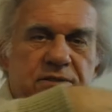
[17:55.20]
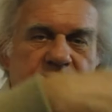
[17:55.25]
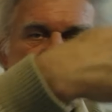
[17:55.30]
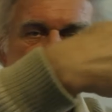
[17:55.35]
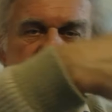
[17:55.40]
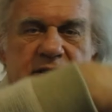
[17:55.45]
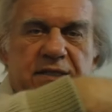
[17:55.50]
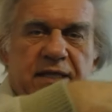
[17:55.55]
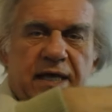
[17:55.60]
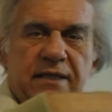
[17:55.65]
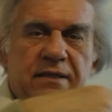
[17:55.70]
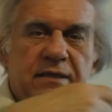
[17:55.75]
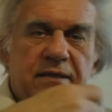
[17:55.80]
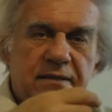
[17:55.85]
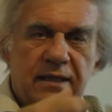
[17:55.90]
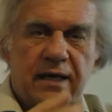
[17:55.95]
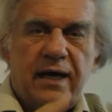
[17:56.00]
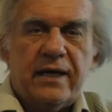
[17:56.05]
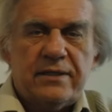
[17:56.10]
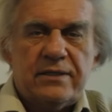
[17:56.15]
see that
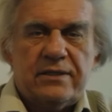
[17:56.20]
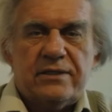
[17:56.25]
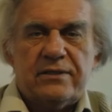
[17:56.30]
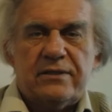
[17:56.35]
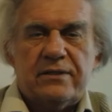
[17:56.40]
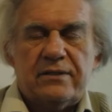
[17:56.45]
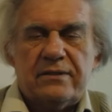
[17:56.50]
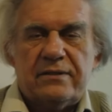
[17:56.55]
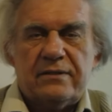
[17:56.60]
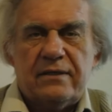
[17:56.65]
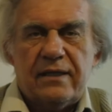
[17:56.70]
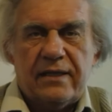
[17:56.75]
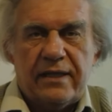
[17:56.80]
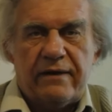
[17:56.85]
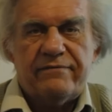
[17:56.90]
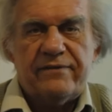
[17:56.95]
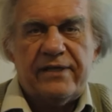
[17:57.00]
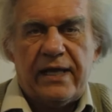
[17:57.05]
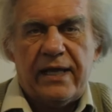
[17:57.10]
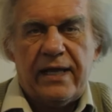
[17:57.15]
on your
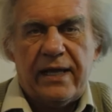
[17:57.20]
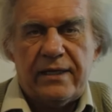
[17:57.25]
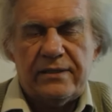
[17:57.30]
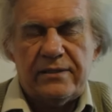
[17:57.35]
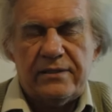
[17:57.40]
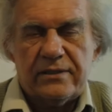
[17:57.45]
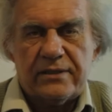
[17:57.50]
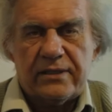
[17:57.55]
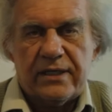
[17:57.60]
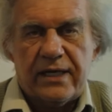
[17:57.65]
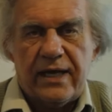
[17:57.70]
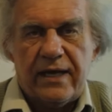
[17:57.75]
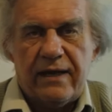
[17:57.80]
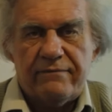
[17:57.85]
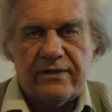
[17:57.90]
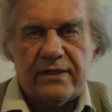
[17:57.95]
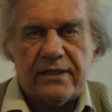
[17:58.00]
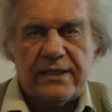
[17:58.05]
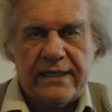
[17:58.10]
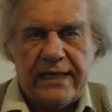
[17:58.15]
left hand, you're going to have
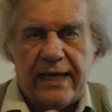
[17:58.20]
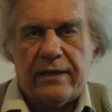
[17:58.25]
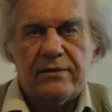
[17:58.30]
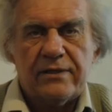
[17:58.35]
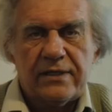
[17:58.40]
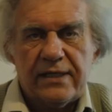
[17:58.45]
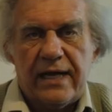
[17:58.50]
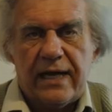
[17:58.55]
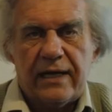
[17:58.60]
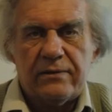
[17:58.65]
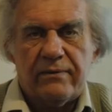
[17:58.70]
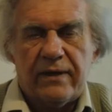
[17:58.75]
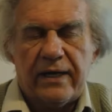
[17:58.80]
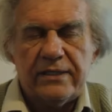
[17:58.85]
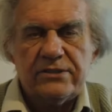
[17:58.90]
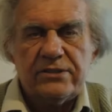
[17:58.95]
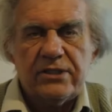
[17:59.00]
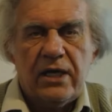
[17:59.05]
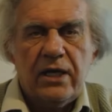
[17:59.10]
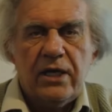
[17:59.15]
it
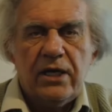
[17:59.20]
counterclockwise.